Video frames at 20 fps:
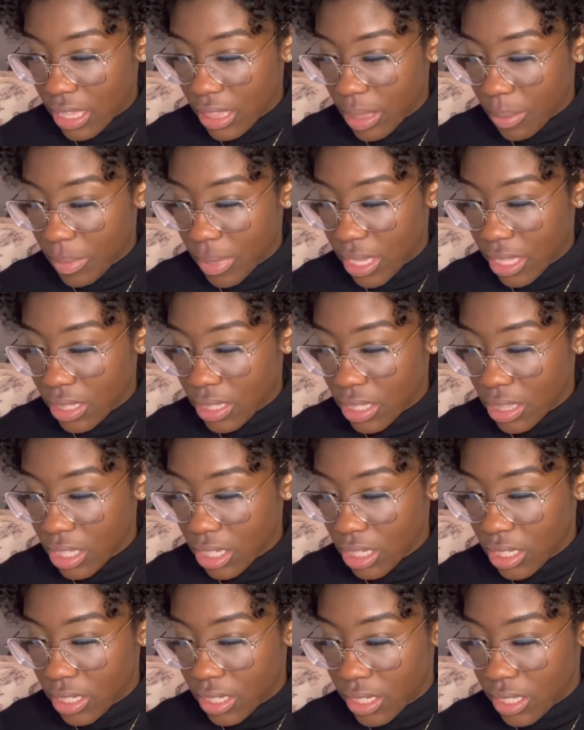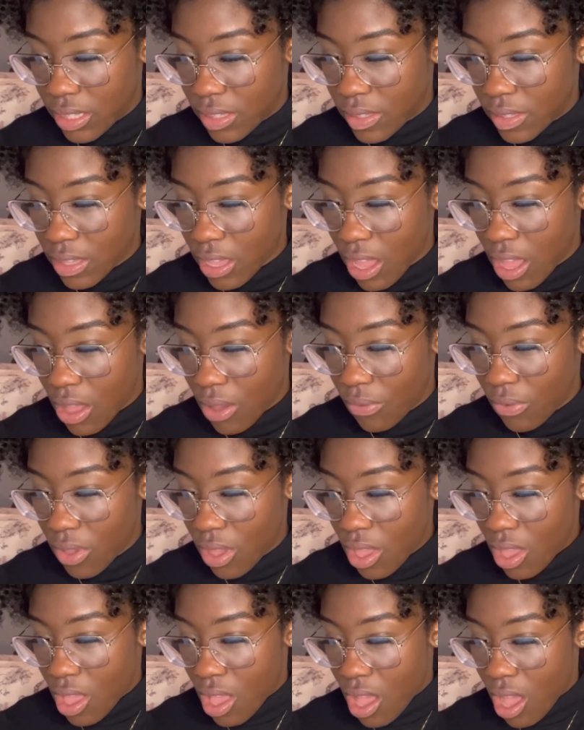Let me get to the good stuff.
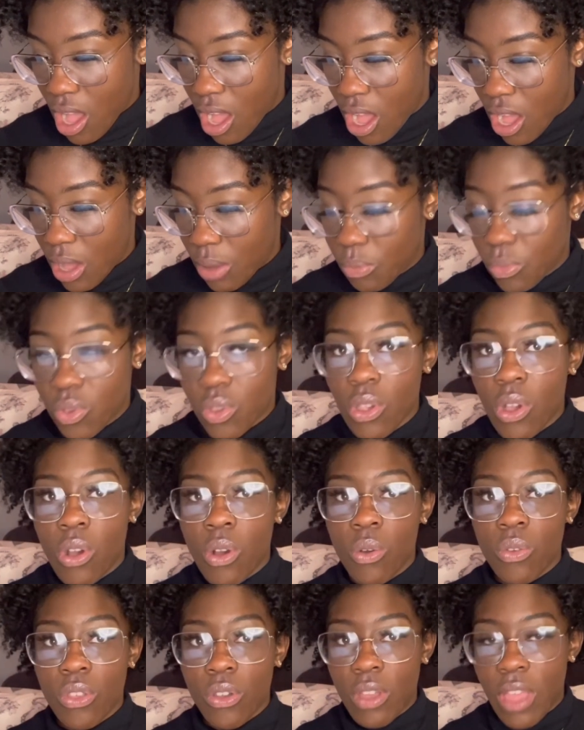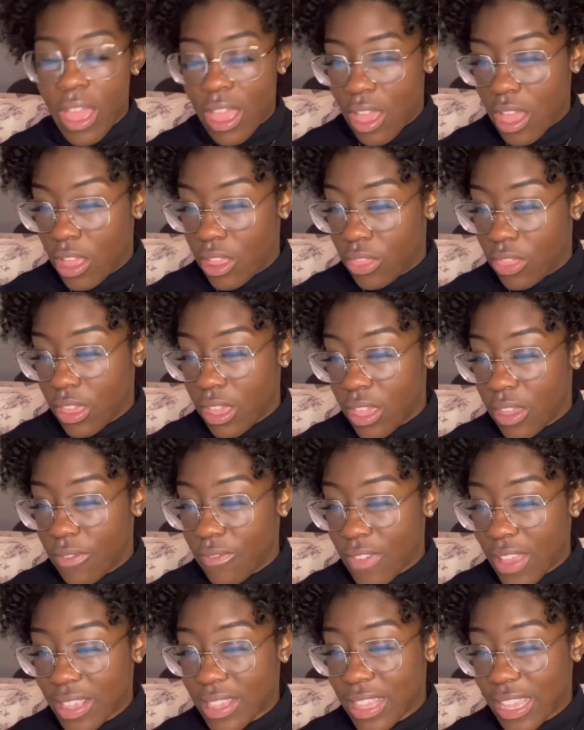So the
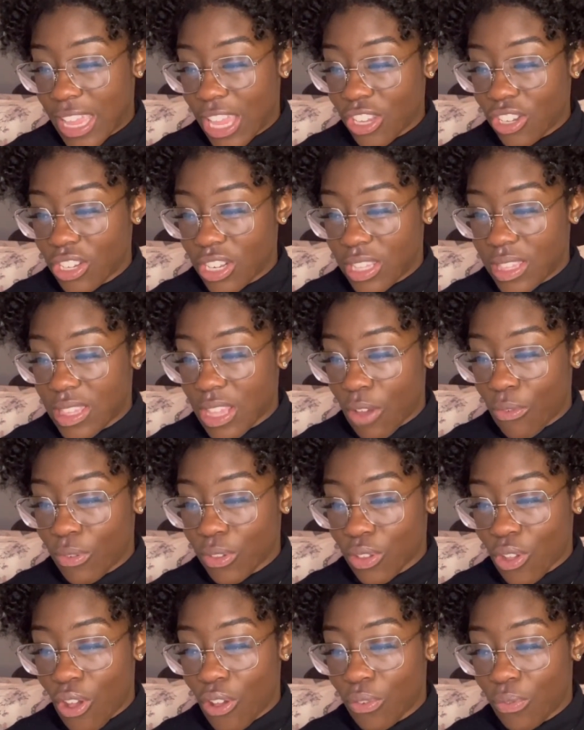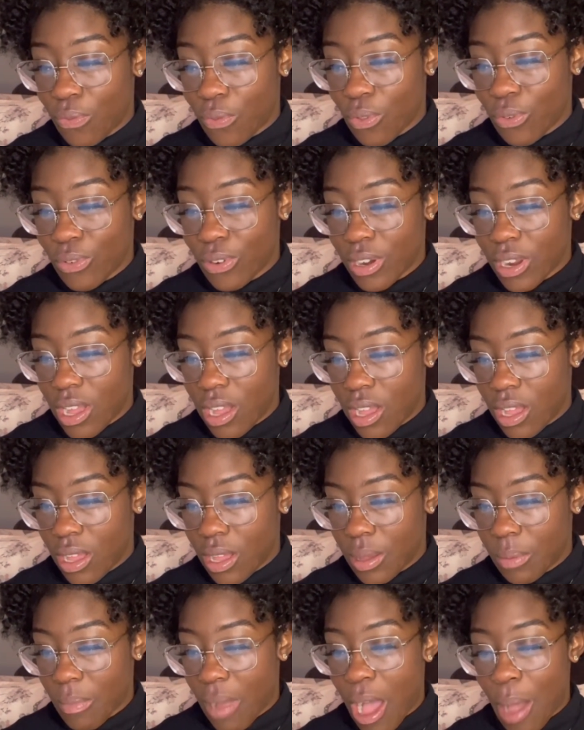investigation itself was called
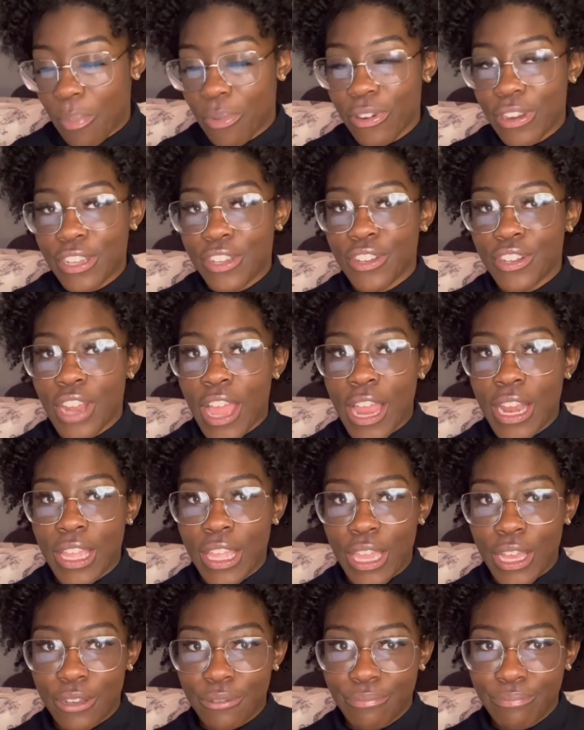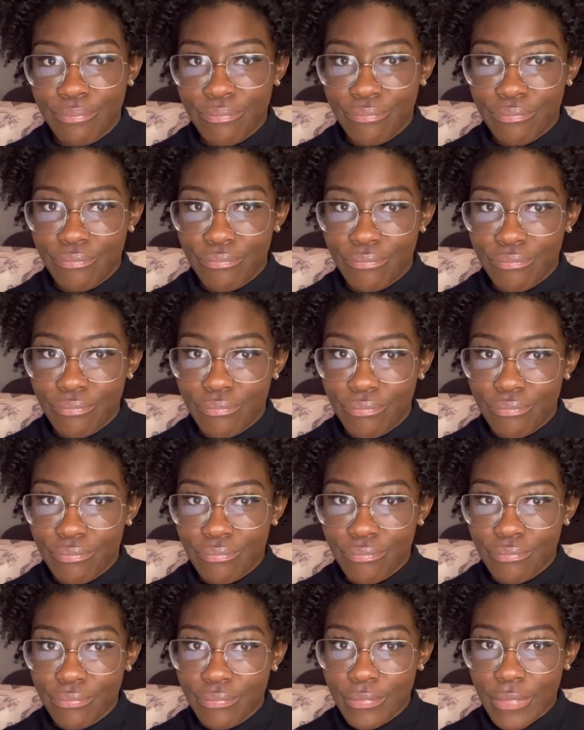Operation Nightingale.
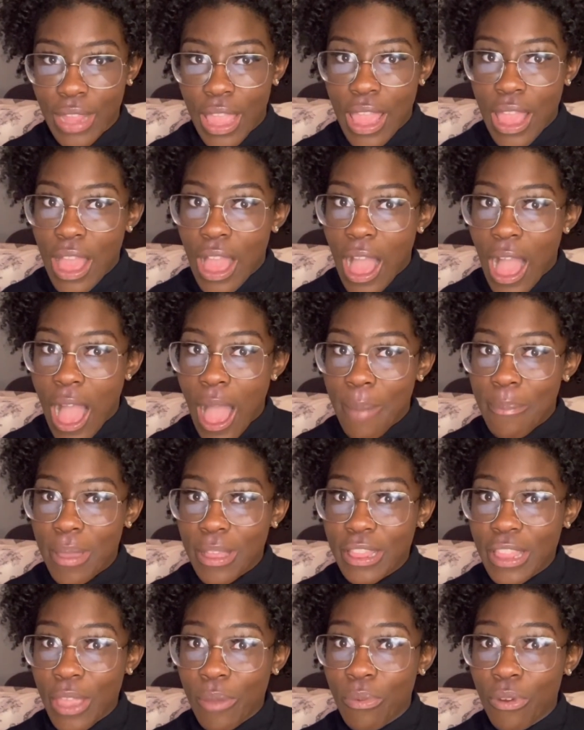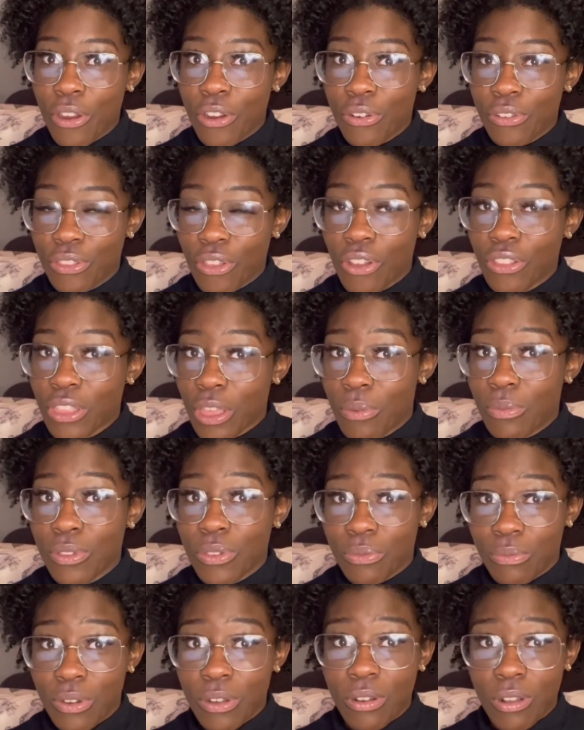I bet they thought it was
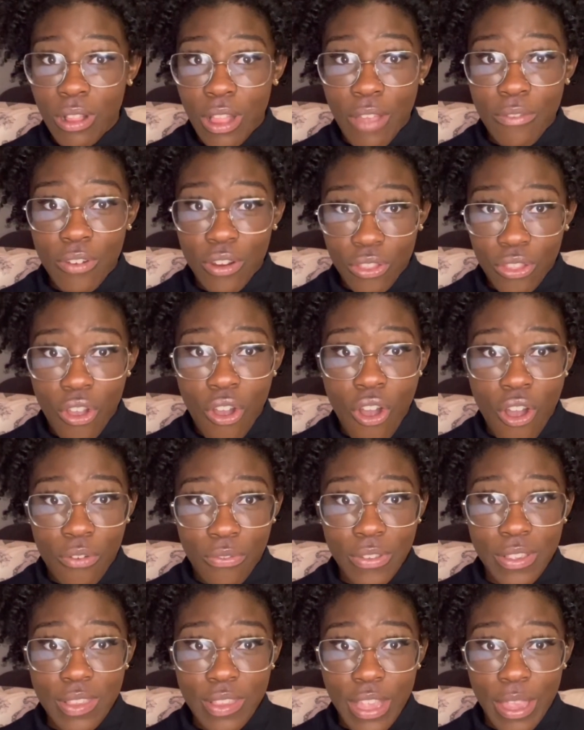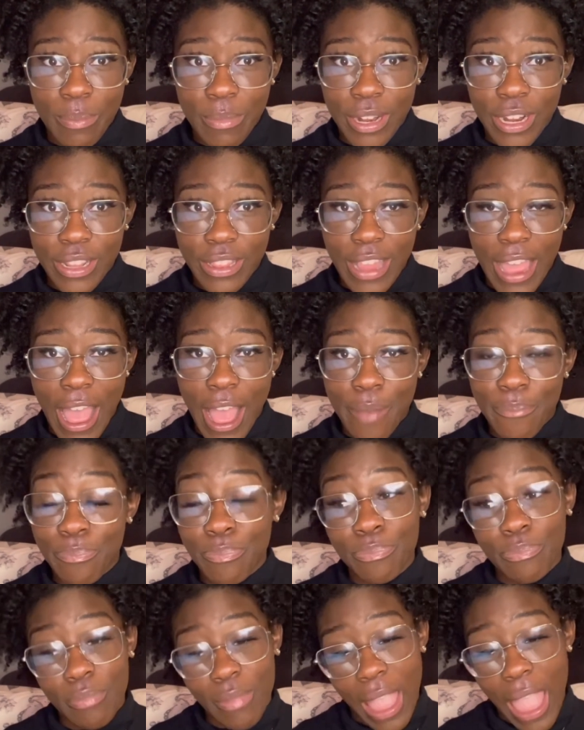real clever in the office naming it that.
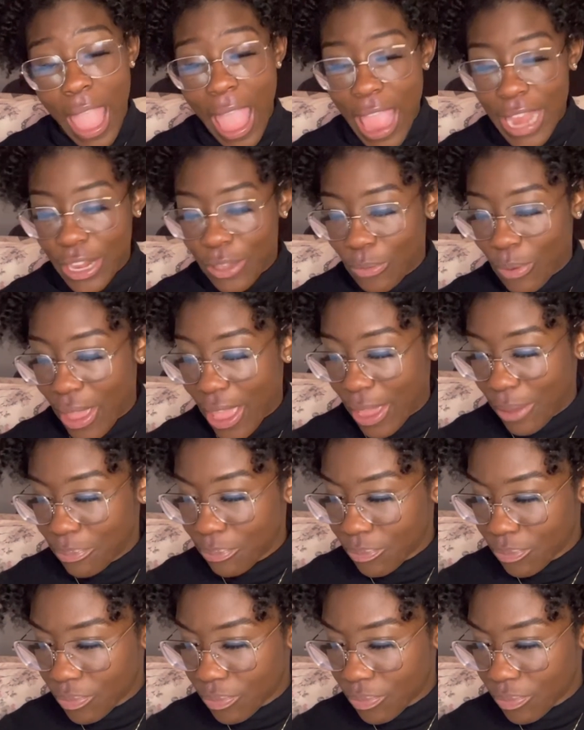Anyway.